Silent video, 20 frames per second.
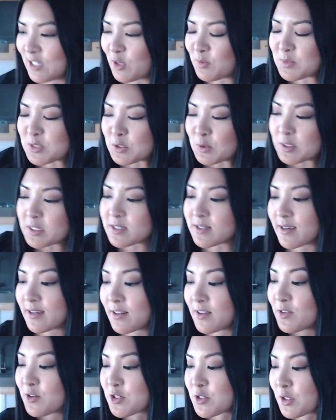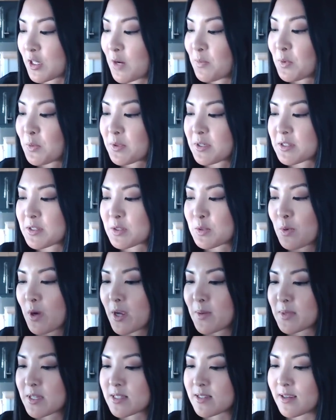I'm so excited, and there's a couple reasons
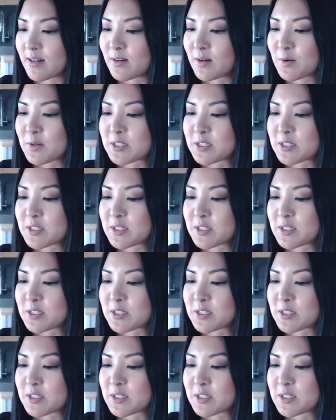why I'm excited.